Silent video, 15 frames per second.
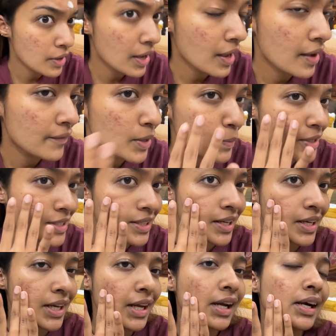having my
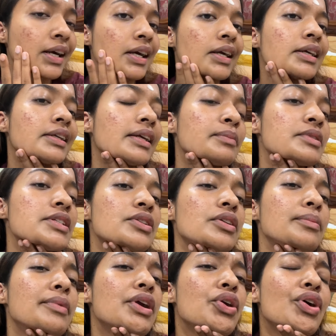skincare and I'm just
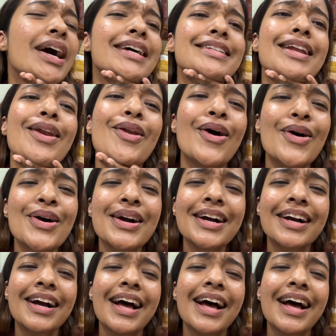gonna bring you guys along